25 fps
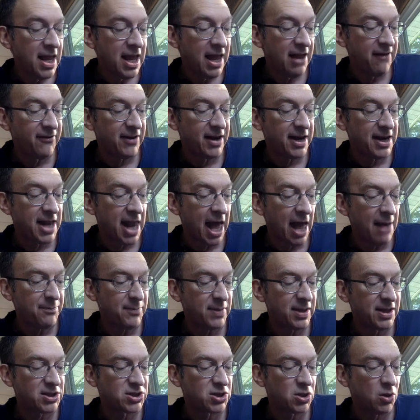If it had
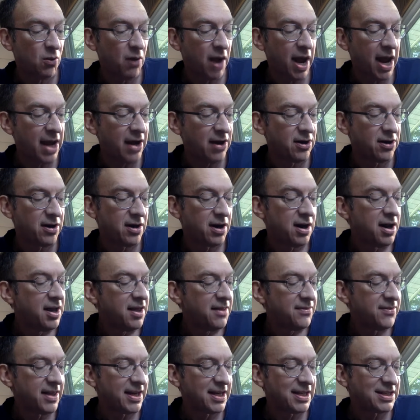not been so angry
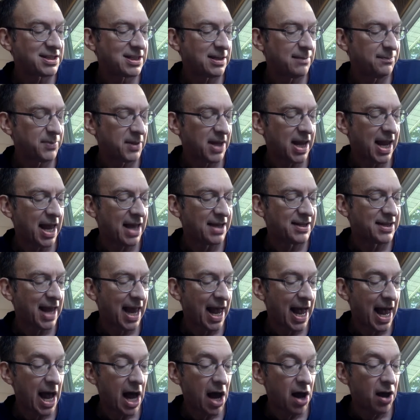that it simply had
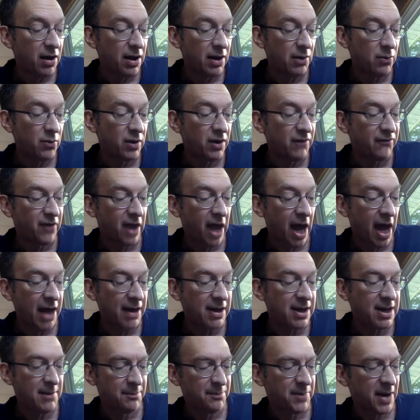to howl, it would have
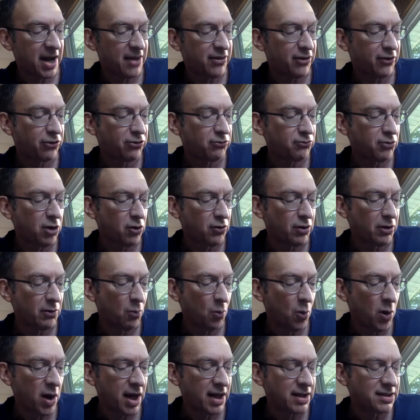gotten him by the throat
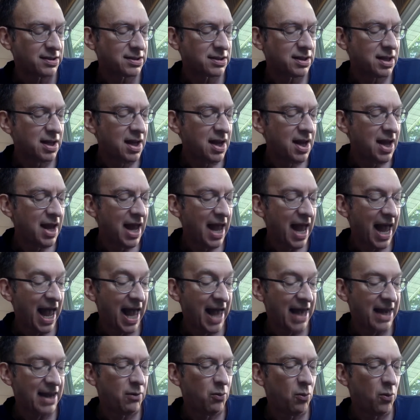at once.
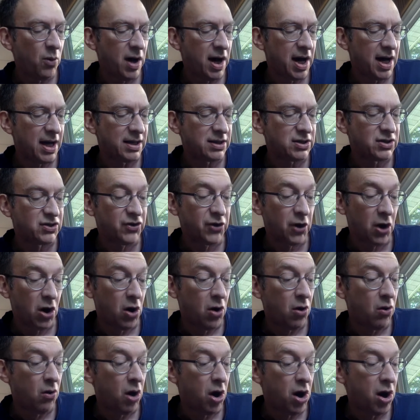And it was,
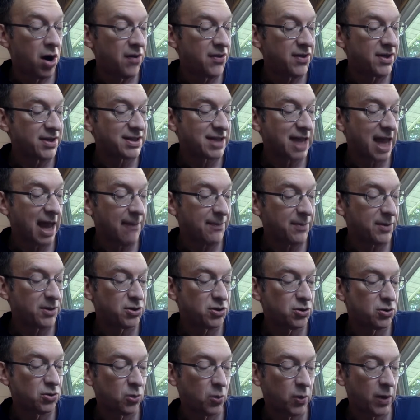though all this
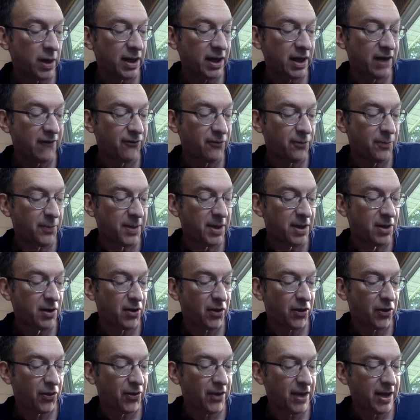happened too quickly for Peter
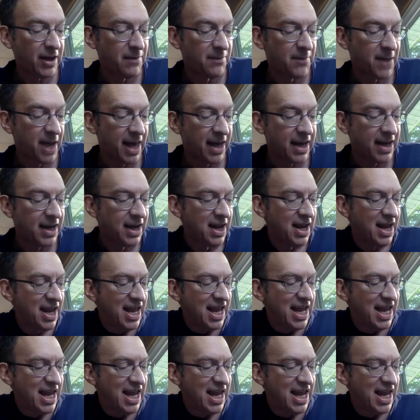to think about it.